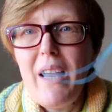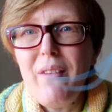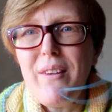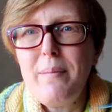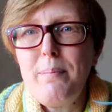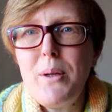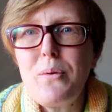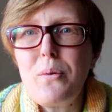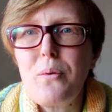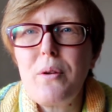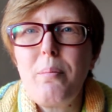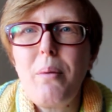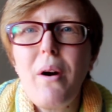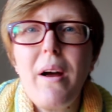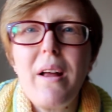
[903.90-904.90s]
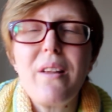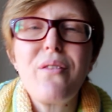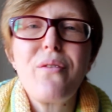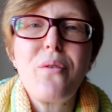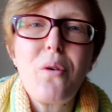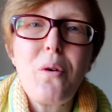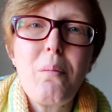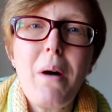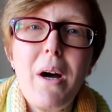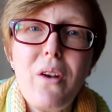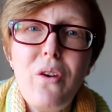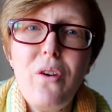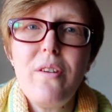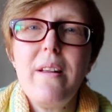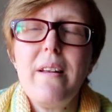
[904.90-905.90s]
to have a special surprise for my
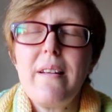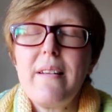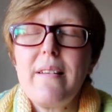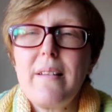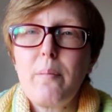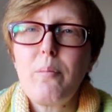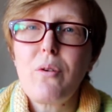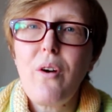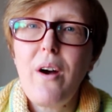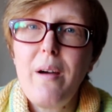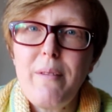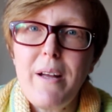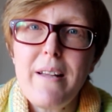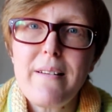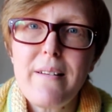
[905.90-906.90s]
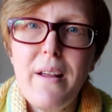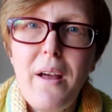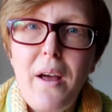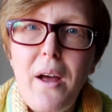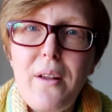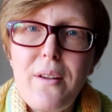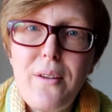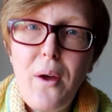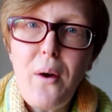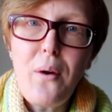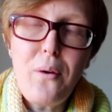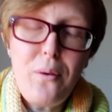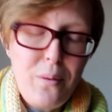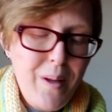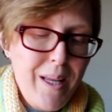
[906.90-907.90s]
newsletter subscribers.
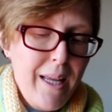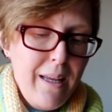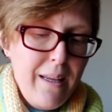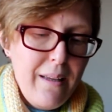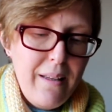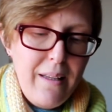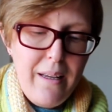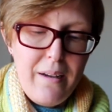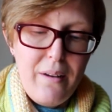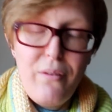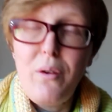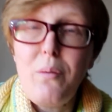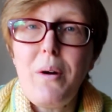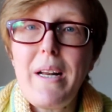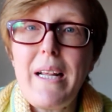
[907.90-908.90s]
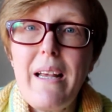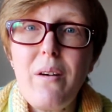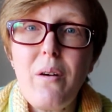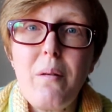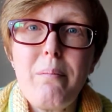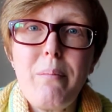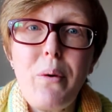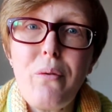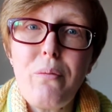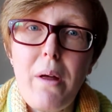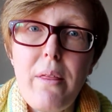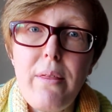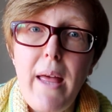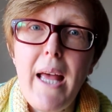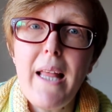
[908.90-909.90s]
So yeah, if you want to get on board
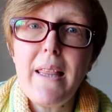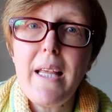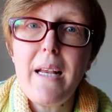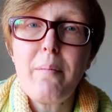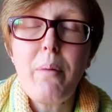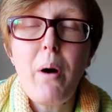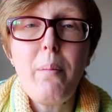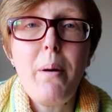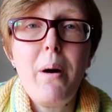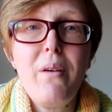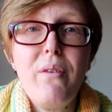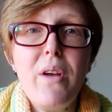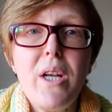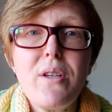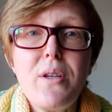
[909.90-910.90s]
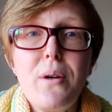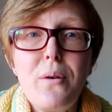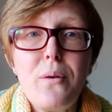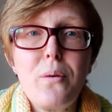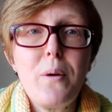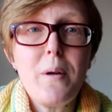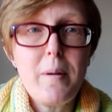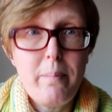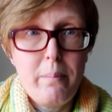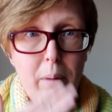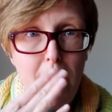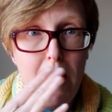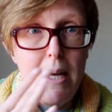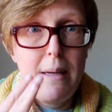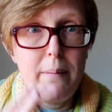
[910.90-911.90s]
with that, then pop over to
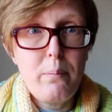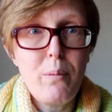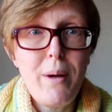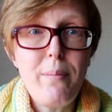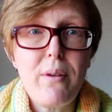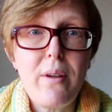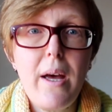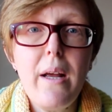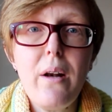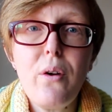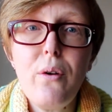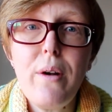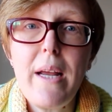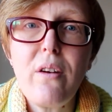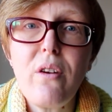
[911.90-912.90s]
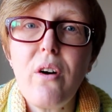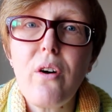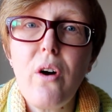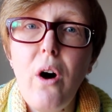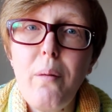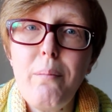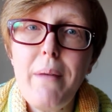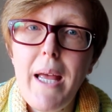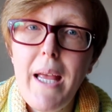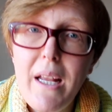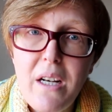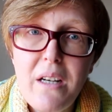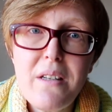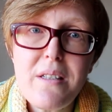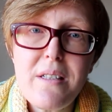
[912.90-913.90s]
my website louleigh.com
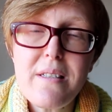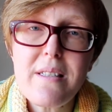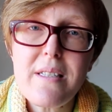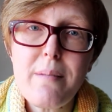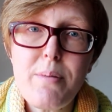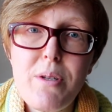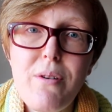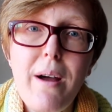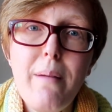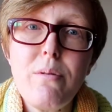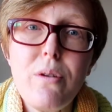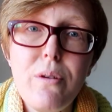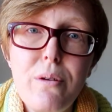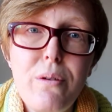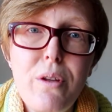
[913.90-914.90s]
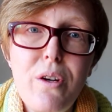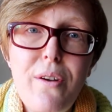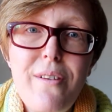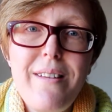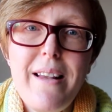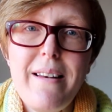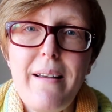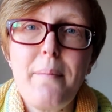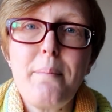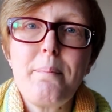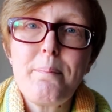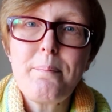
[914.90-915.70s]
and subscribe to the newsletter.